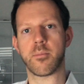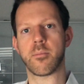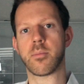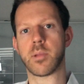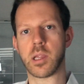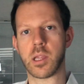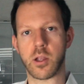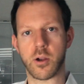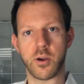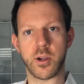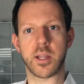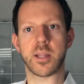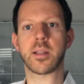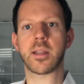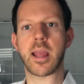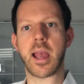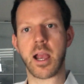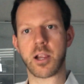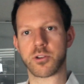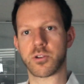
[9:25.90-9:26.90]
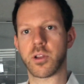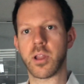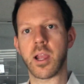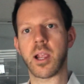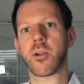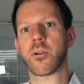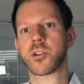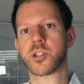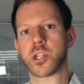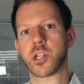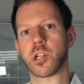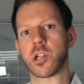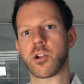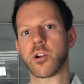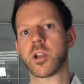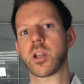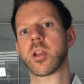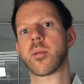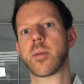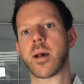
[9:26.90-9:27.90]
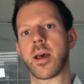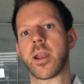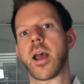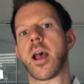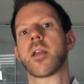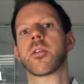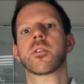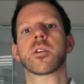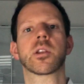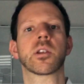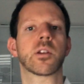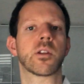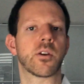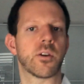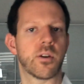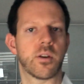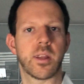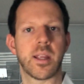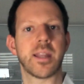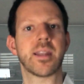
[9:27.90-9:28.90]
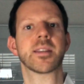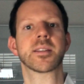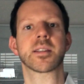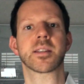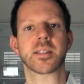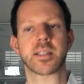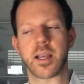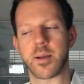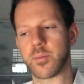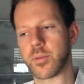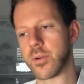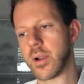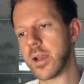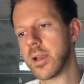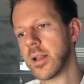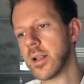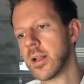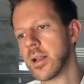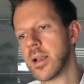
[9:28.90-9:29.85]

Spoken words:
learning the actual language and learning about how you can learn in this example, right?